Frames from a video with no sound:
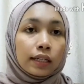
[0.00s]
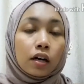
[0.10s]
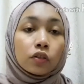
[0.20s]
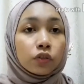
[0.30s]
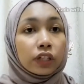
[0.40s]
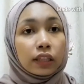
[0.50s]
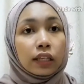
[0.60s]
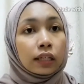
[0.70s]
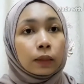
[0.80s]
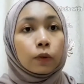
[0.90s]
the
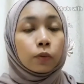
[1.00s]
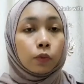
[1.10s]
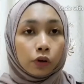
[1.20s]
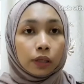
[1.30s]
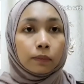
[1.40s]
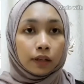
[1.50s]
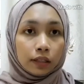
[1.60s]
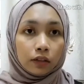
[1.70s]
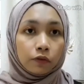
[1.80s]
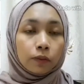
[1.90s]
authority keep on borrowing
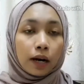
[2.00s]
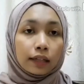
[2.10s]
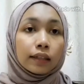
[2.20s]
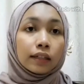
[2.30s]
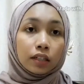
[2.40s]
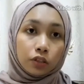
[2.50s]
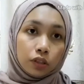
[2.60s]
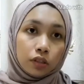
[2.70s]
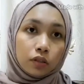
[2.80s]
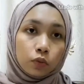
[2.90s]
money from other
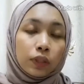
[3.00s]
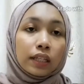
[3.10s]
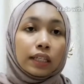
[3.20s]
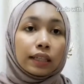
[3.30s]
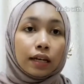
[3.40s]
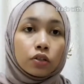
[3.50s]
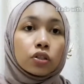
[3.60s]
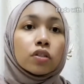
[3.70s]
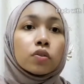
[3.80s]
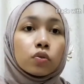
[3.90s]
nations with the
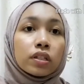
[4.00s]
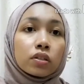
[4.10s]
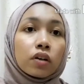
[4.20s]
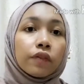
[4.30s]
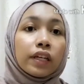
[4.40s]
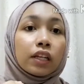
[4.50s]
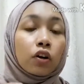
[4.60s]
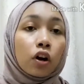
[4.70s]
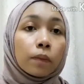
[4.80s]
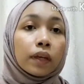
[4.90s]
intentions to resolve the
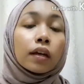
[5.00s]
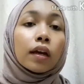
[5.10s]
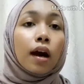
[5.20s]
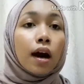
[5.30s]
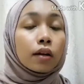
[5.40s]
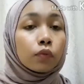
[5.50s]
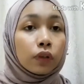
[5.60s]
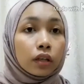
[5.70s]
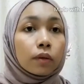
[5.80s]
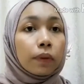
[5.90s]
economic and
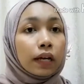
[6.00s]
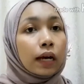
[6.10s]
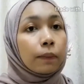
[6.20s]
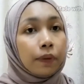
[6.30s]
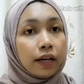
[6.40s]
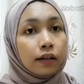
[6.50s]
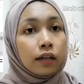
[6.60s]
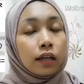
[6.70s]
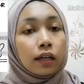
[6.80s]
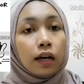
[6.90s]
without backup plan
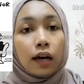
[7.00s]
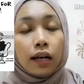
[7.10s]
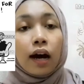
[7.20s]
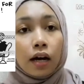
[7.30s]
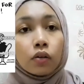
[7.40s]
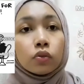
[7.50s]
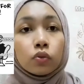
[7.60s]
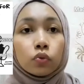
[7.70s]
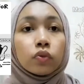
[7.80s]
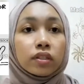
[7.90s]
and how
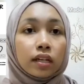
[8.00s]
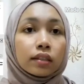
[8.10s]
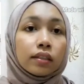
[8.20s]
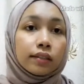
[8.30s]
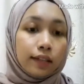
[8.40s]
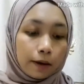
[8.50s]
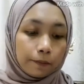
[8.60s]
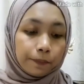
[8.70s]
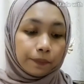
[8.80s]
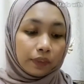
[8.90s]
to settle the debt.
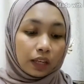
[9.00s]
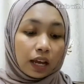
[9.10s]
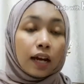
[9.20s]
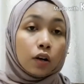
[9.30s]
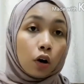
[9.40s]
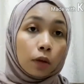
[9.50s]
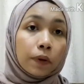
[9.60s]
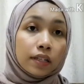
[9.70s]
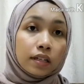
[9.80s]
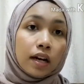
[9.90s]
And the oil
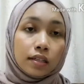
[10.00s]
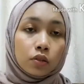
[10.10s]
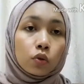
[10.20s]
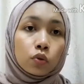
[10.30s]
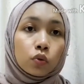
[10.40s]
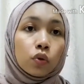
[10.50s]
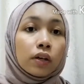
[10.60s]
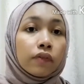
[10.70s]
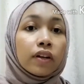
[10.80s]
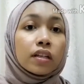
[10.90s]
price crisis also,
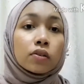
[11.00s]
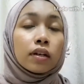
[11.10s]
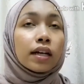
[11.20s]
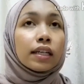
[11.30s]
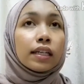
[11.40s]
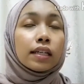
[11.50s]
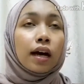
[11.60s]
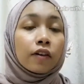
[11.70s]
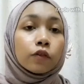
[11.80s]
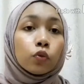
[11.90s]
Venezuela
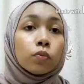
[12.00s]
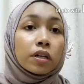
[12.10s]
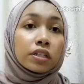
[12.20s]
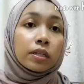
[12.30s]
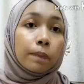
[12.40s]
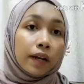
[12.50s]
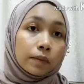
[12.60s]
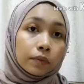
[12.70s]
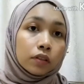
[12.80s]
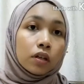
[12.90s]
have too much
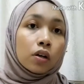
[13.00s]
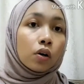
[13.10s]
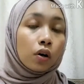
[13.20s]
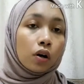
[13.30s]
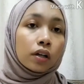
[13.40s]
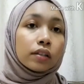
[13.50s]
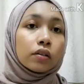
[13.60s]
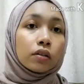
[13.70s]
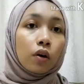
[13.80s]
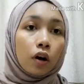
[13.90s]
dependable
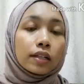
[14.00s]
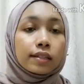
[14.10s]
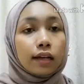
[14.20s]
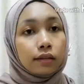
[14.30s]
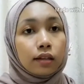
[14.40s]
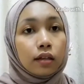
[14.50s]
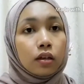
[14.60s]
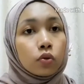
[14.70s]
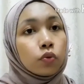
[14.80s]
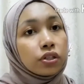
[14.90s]
on oil sector,
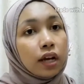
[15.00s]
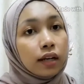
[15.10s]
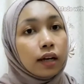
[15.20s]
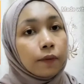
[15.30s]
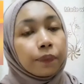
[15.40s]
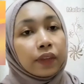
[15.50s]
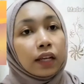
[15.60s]
which end up